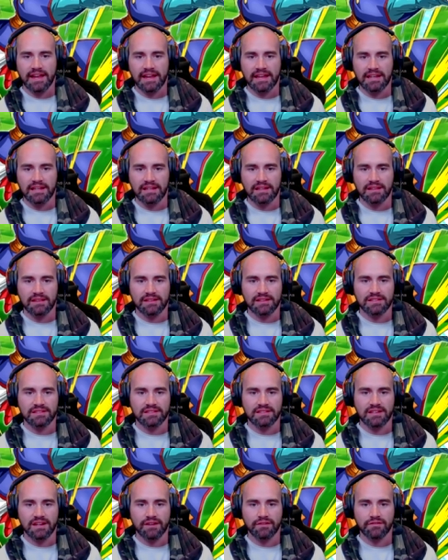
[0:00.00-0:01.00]
any of this
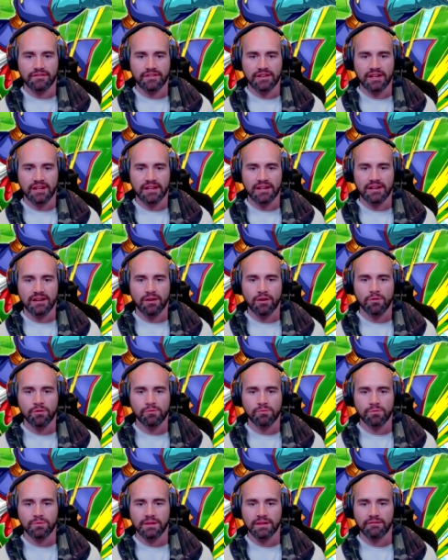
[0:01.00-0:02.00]
stuff yet.
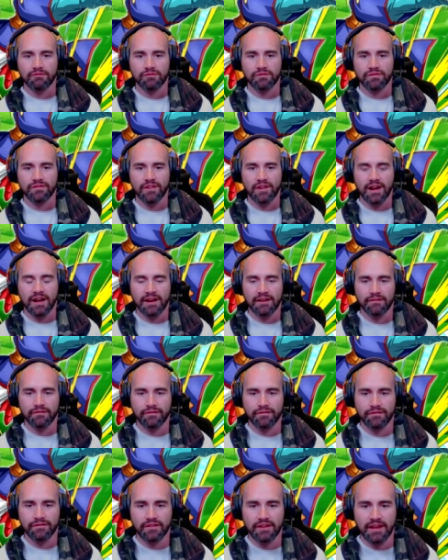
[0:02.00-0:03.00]
Oh, level five
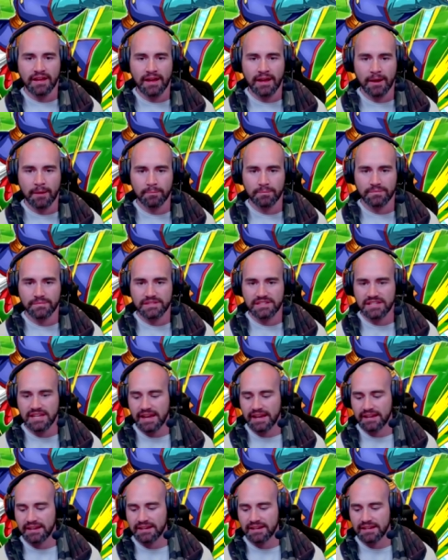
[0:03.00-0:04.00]
um,
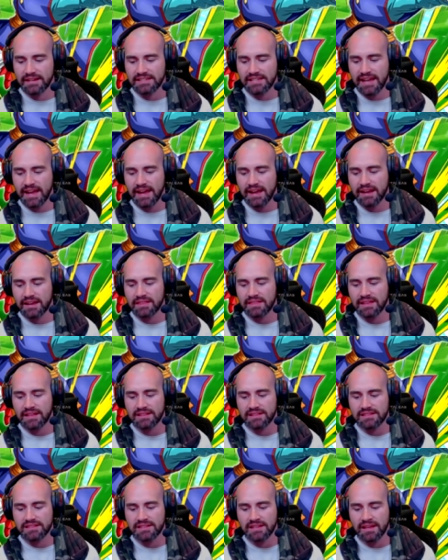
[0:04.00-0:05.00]
tech attack.
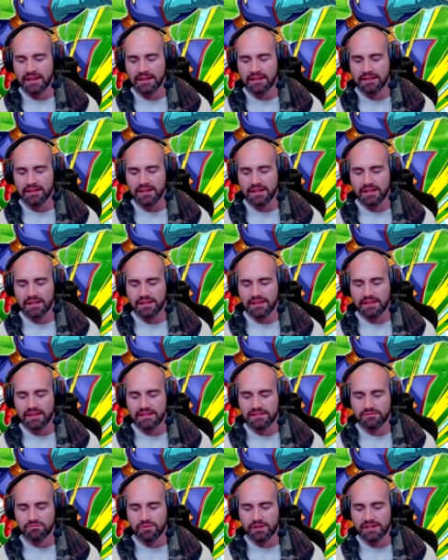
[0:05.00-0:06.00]
That's uh,
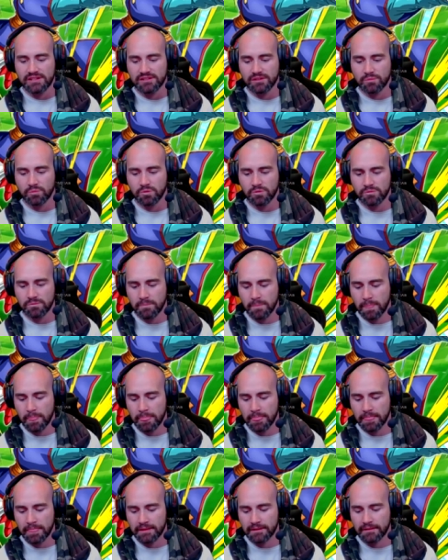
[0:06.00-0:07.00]
that's reasonable.
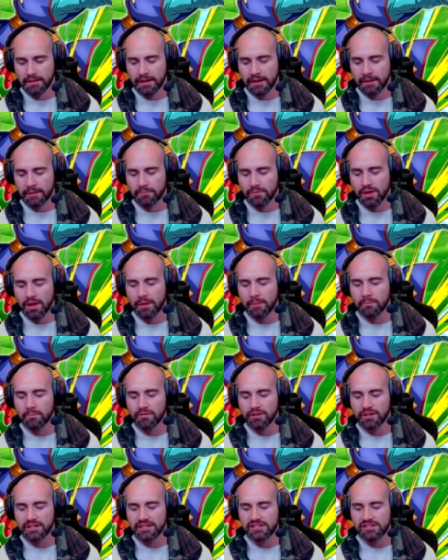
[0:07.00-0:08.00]
Um, I'm
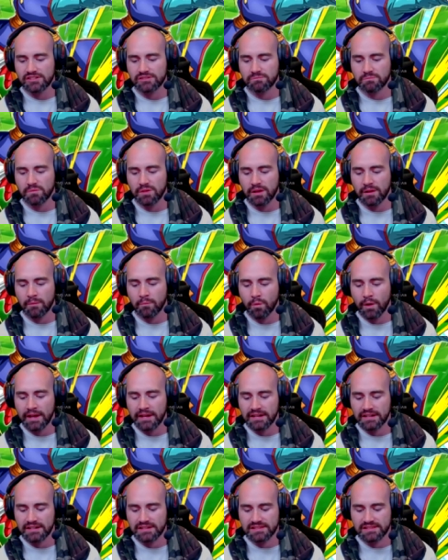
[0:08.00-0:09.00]
really just I'm
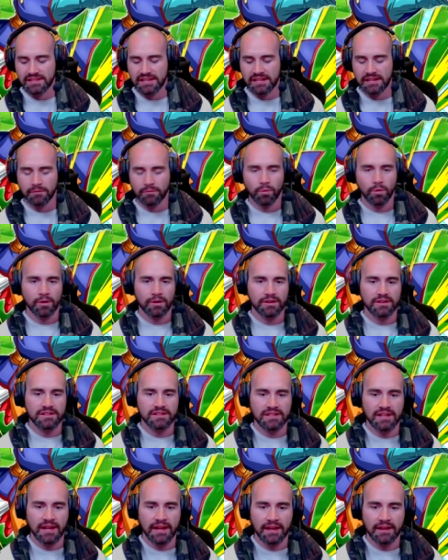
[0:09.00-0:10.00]
waiting to see what
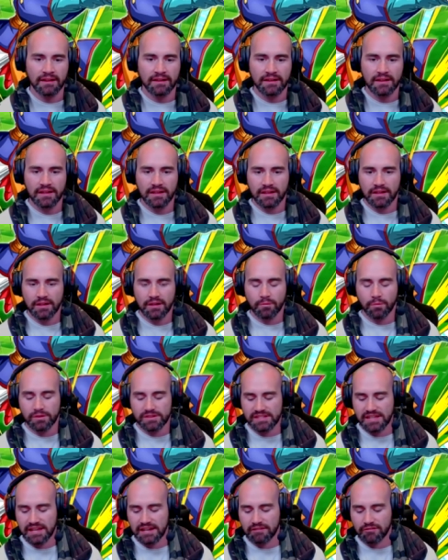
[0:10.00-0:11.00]
uh, what's getting